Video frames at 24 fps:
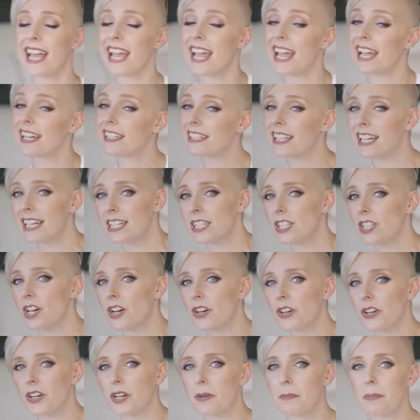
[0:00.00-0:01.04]
and last
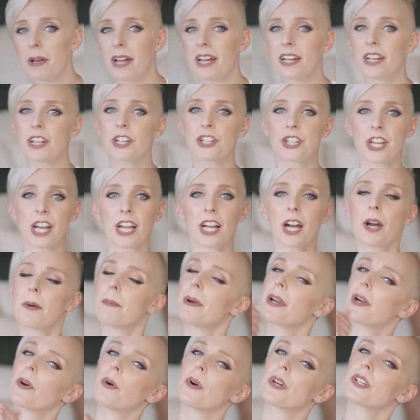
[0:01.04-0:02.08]
longer in bed, check out
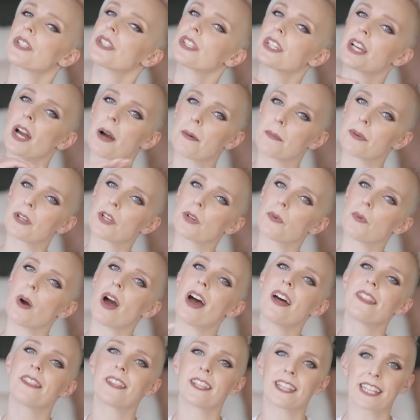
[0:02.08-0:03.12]
my course, Come When You
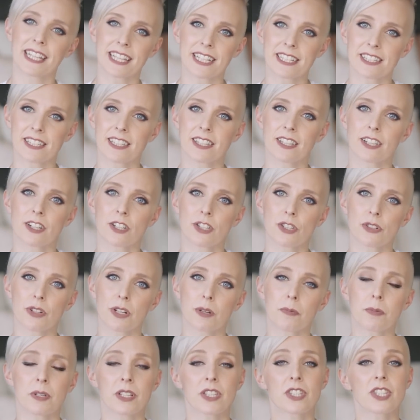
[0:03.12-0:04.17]
Want. The link is in the
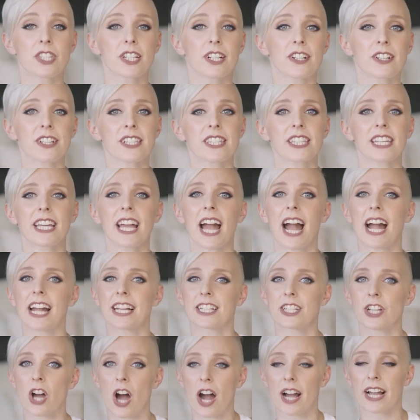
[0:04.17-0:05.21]
description. Seriously, I
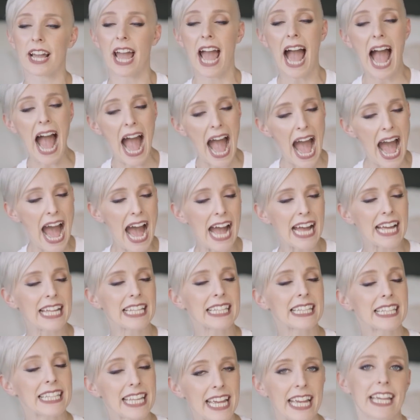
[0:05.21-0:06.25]
talk at
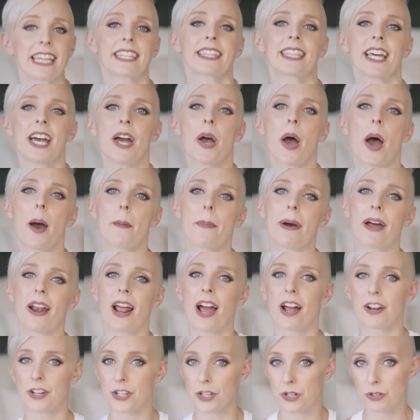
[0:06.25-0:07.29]
length about
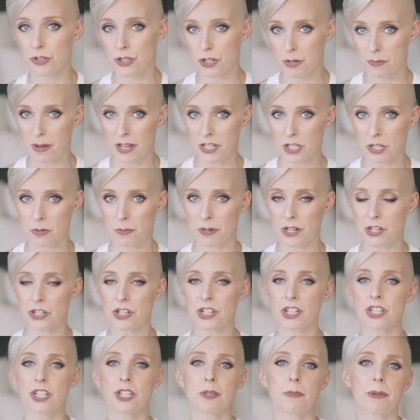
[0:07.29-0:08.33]
how to use your
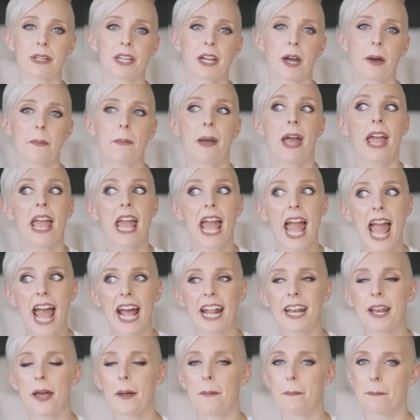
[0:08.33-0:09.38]
masturbation to become
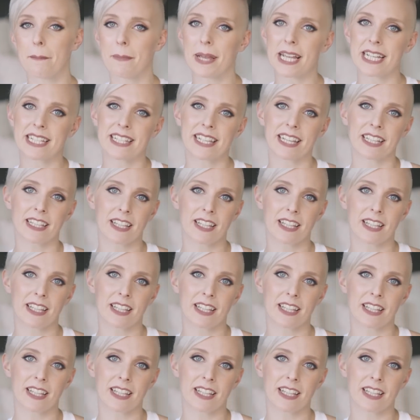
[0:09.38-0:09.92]
an amazing